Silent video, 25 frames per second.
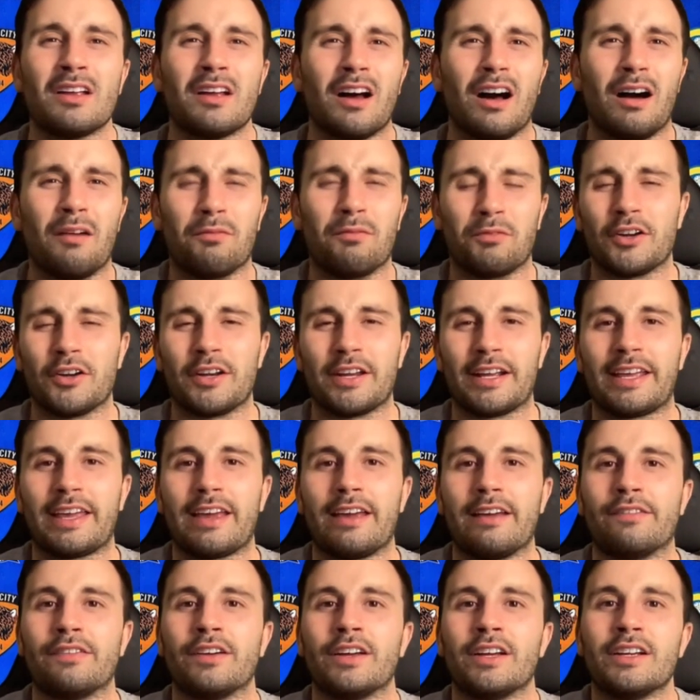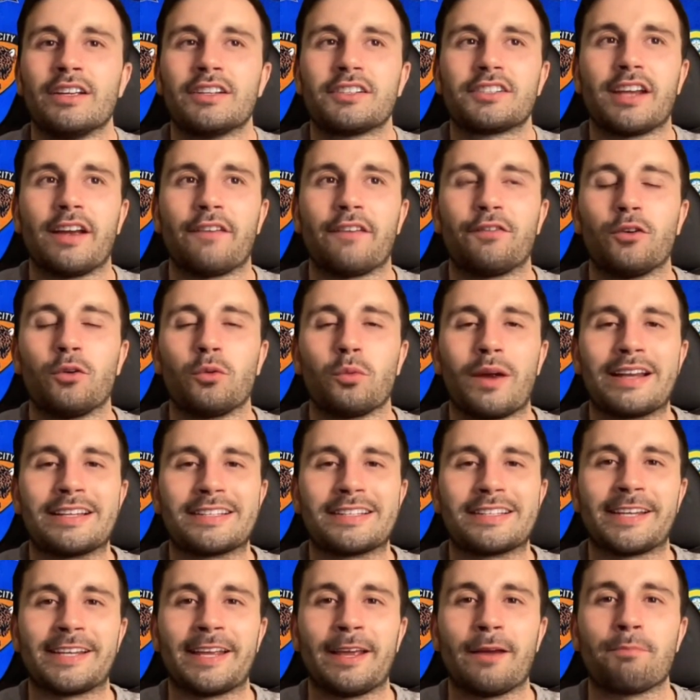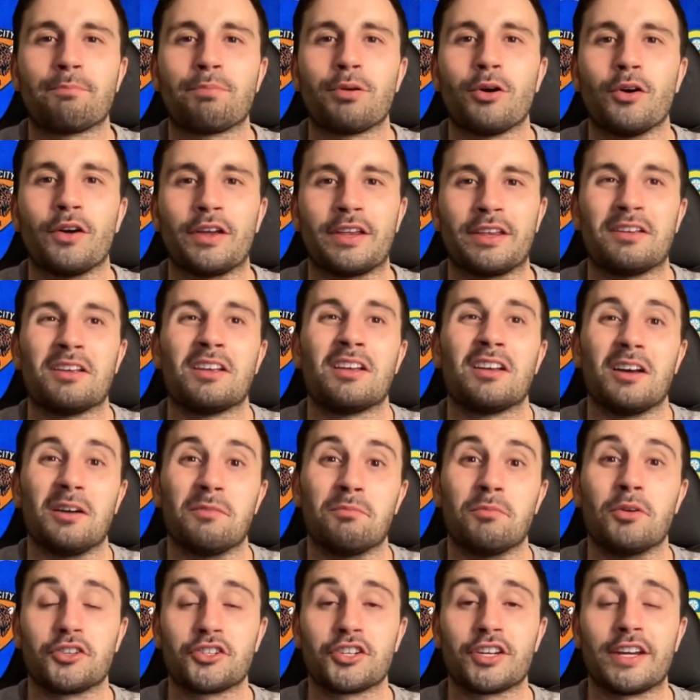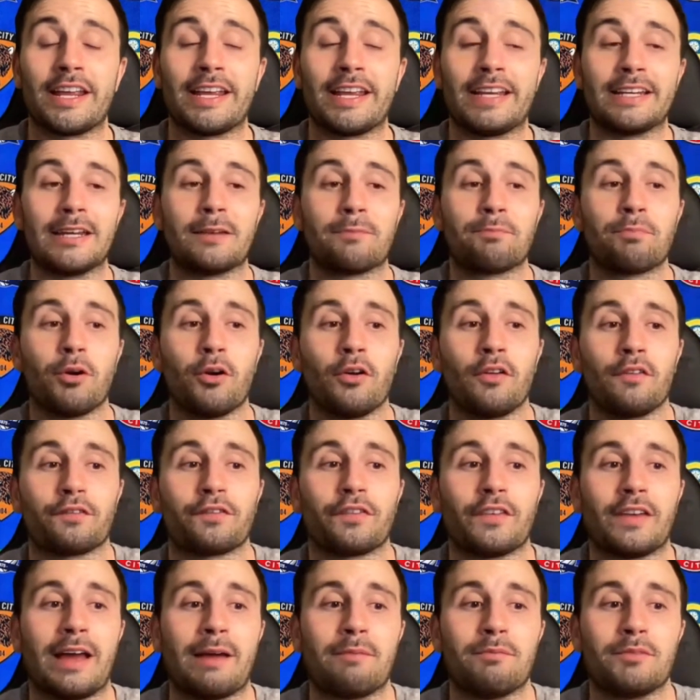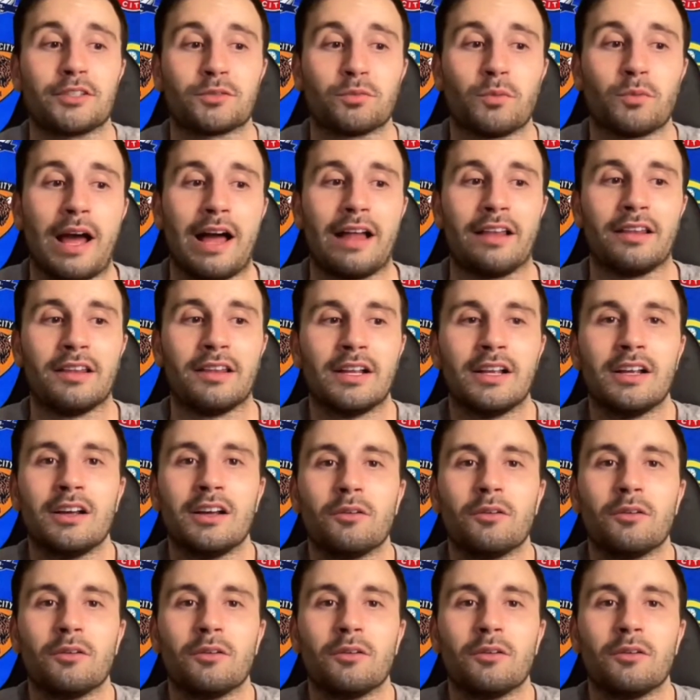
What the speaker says: I'm going to give Sheffield Wednesday a point, a much-needed point for them as well.